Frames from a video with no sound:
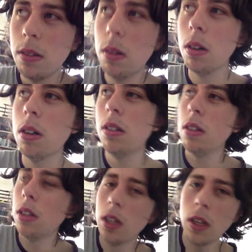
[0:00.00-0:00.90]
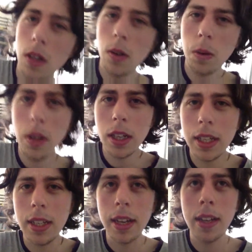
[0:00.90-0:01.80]
Oh, what a
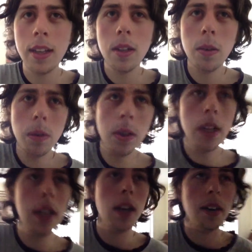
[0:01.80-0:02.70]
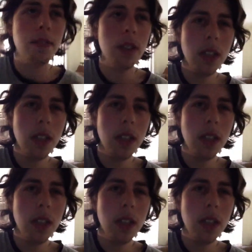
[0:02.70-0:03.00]
day. What a life. So